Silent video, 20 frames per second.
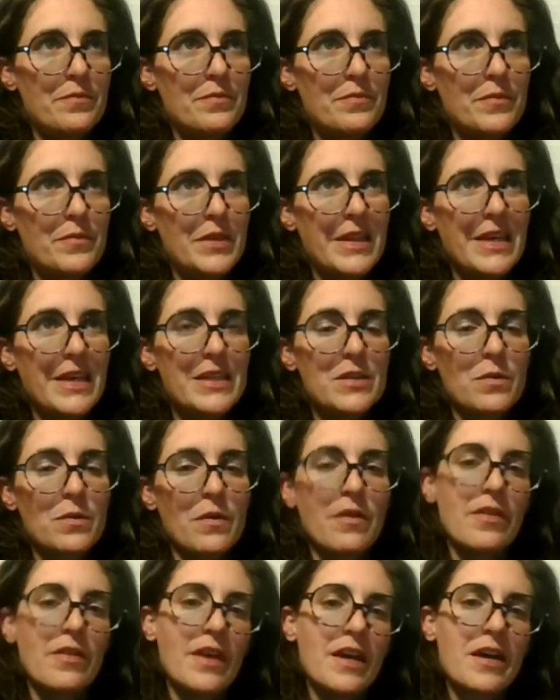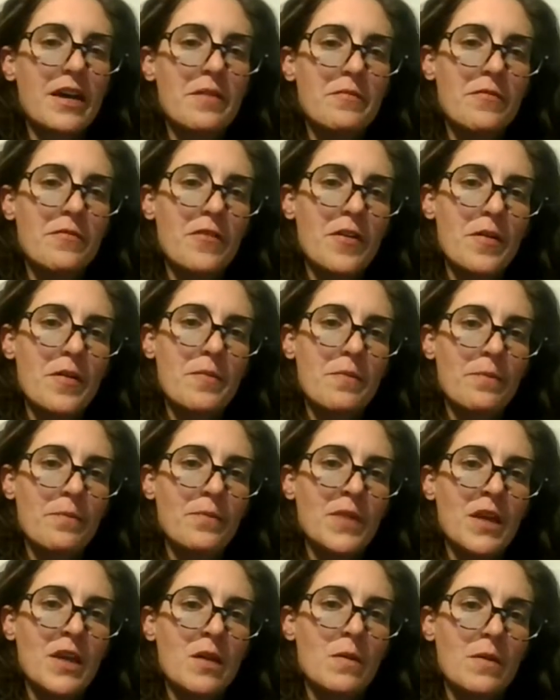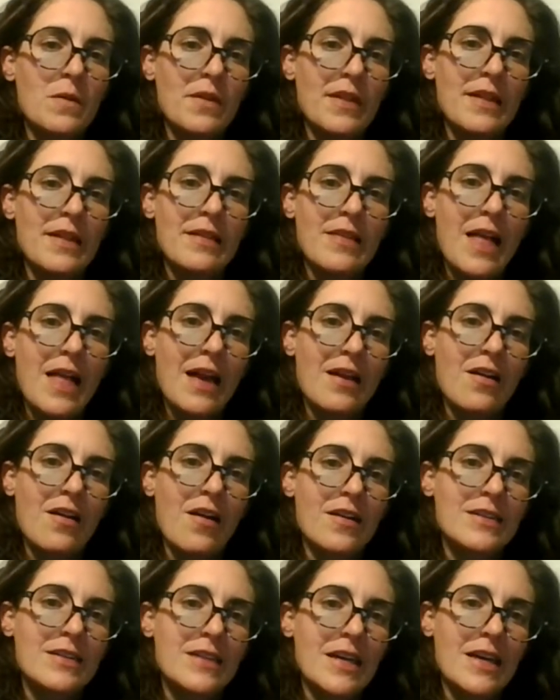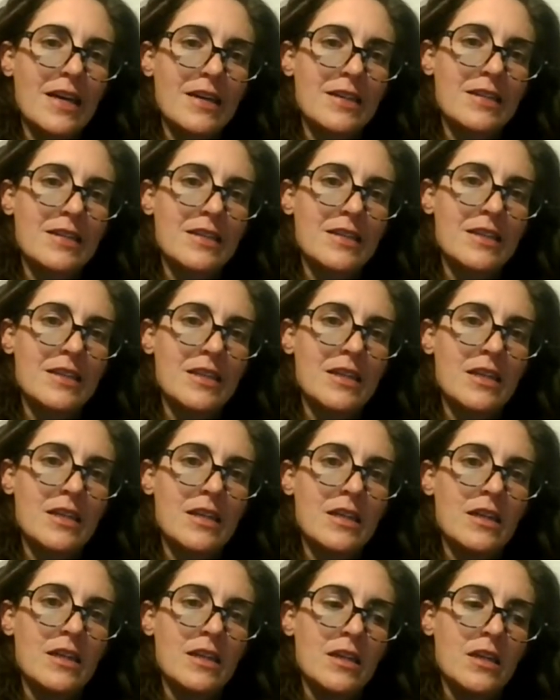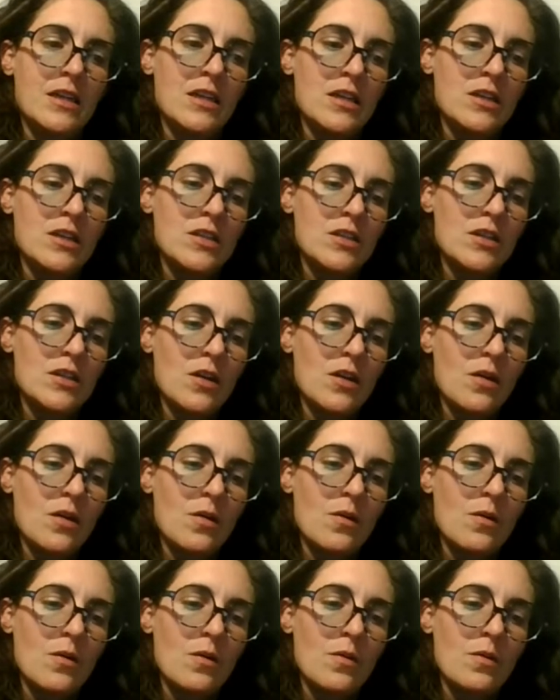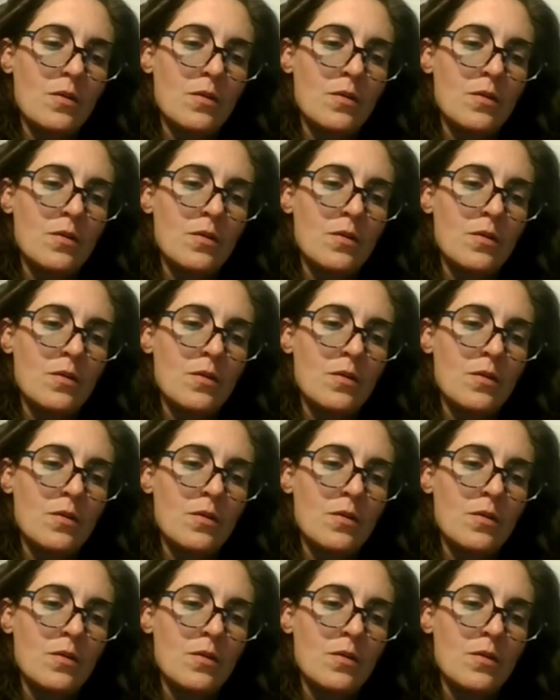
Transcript: place where they come from, where they lack context. So